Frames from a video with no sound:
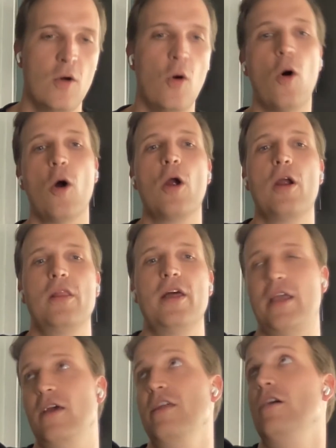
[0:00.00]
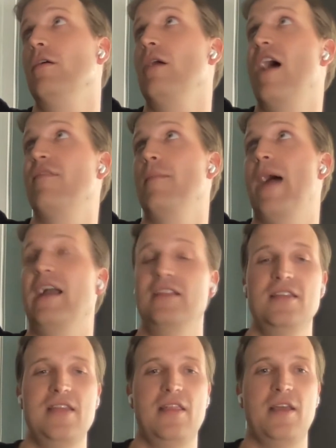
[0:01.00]
Or like they'll have a
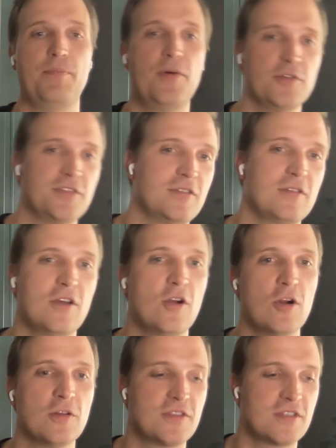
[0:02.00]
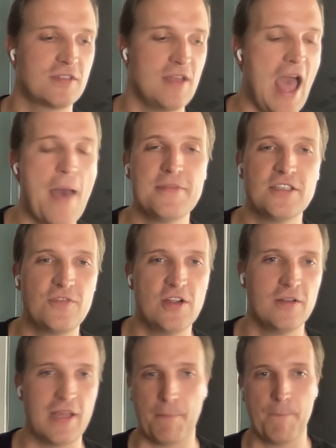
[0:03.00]
magnet that like pulls it through the Earth's
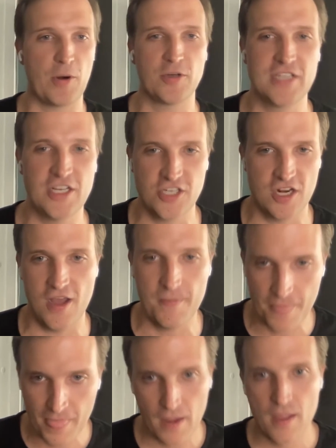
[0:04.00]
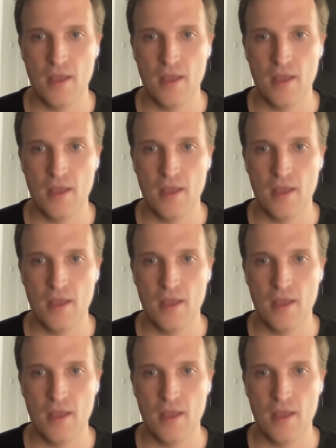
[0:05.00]
atmosphere and like burns that shit up.